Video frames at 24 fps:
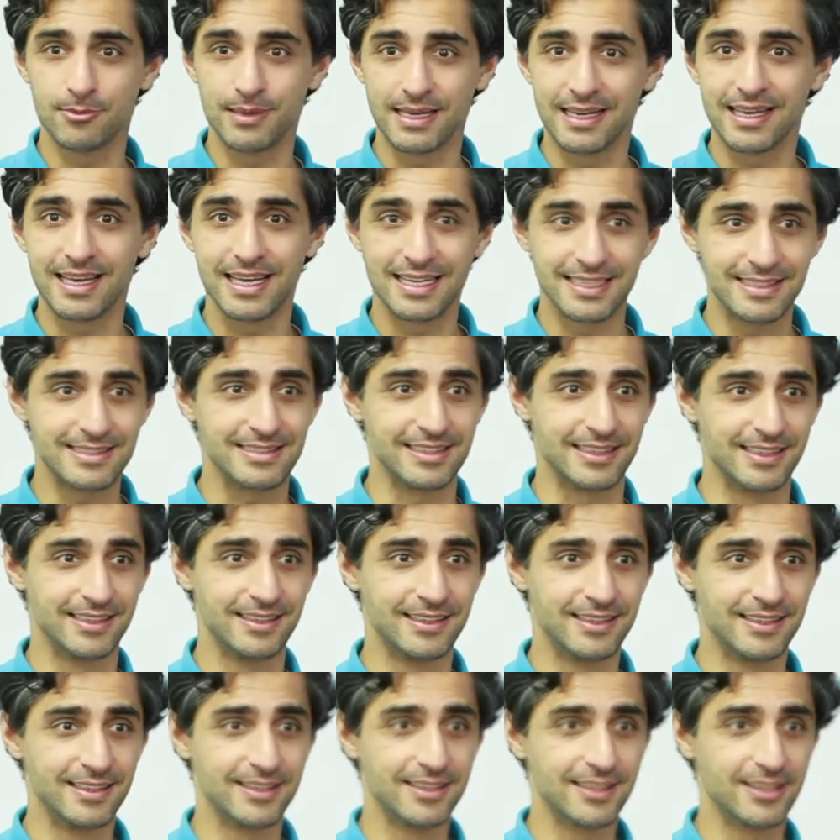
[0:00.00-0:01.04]
bit later.
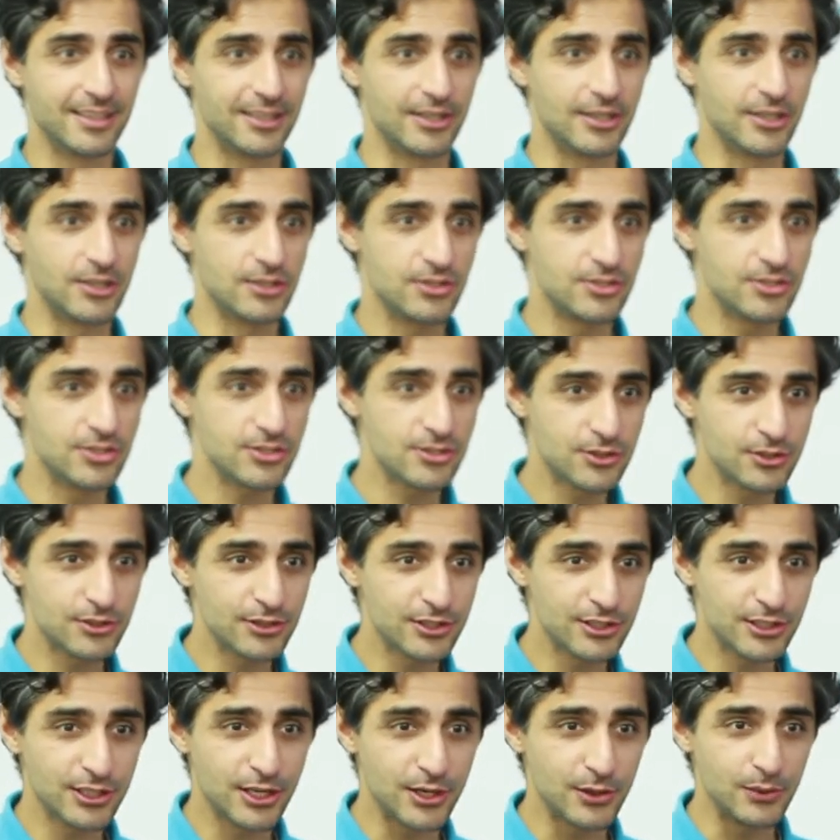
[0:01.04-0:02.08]
You know, you just got
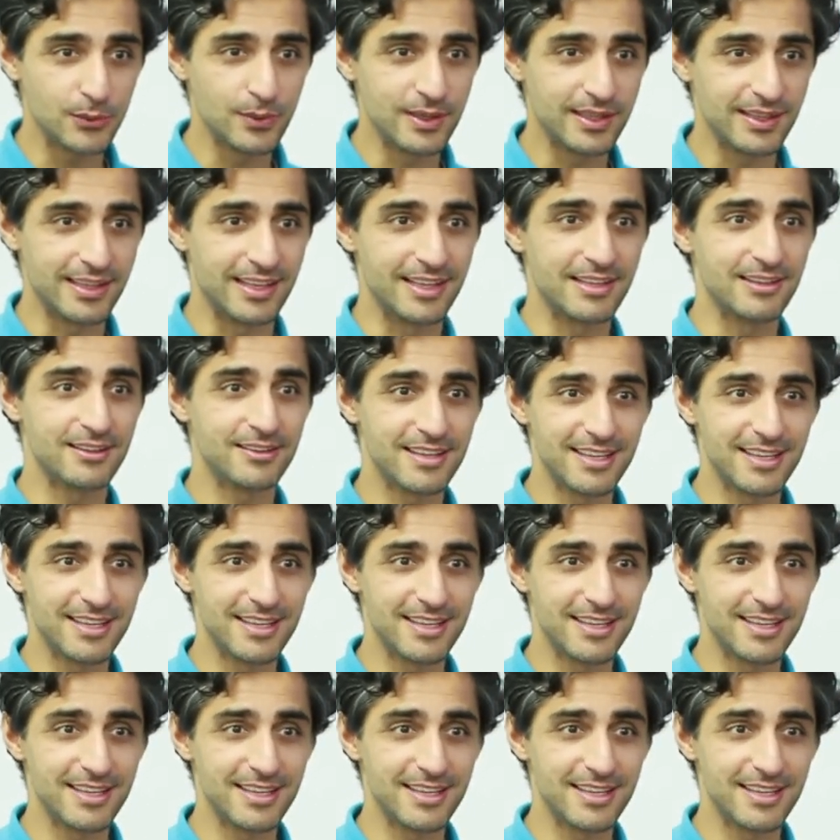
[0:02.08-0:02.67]
to go with it.